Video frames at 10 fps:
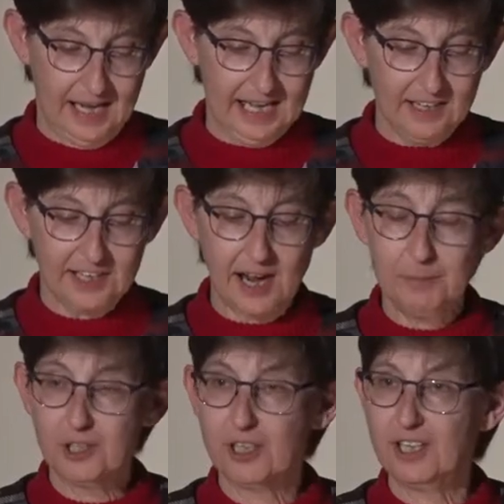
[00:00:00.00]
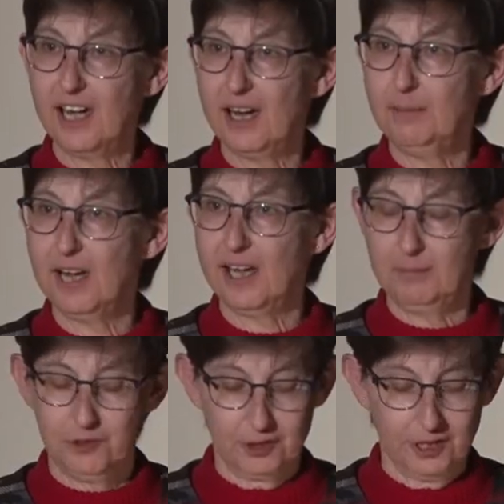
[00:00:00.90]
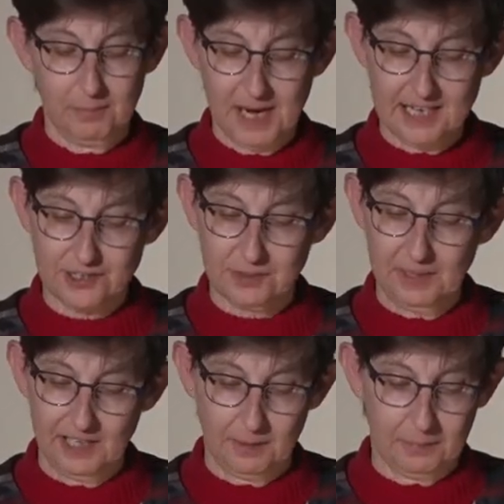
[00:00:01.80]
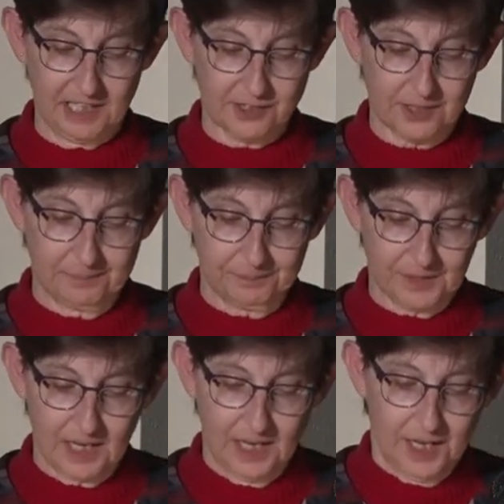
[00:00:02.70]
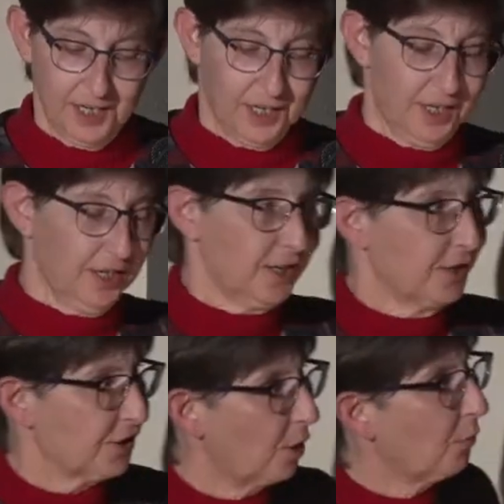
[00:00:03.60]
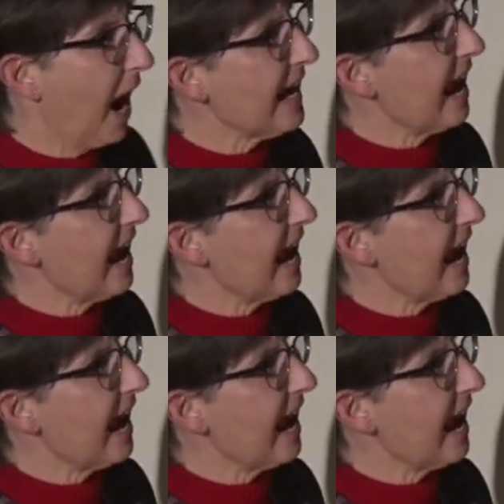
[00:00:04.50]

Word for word: anytime you're going to name names, you're going to make some enemies. So right